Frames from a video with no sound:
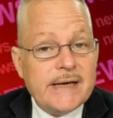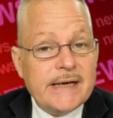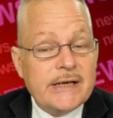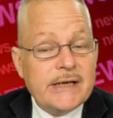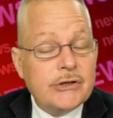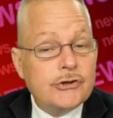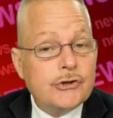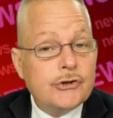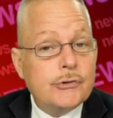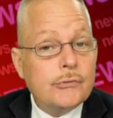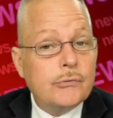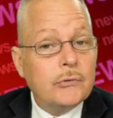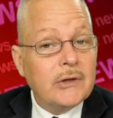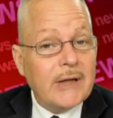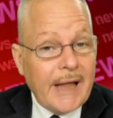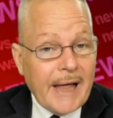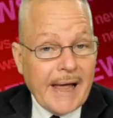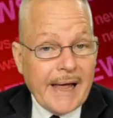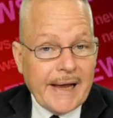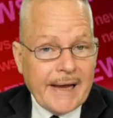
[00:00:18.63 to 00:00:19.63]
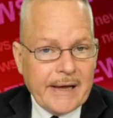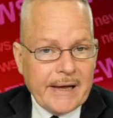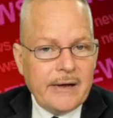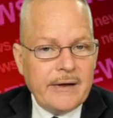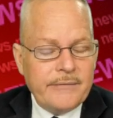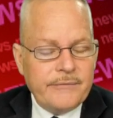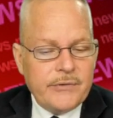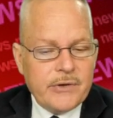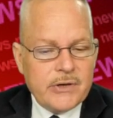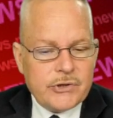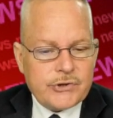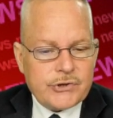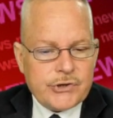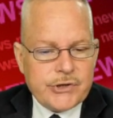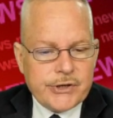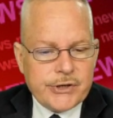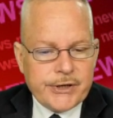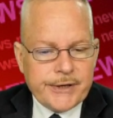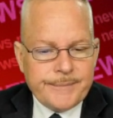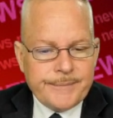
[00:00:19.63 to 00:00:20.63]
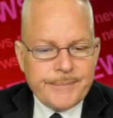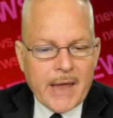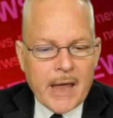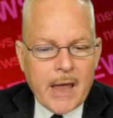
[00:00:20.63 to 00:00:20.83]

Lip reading: in July of this year.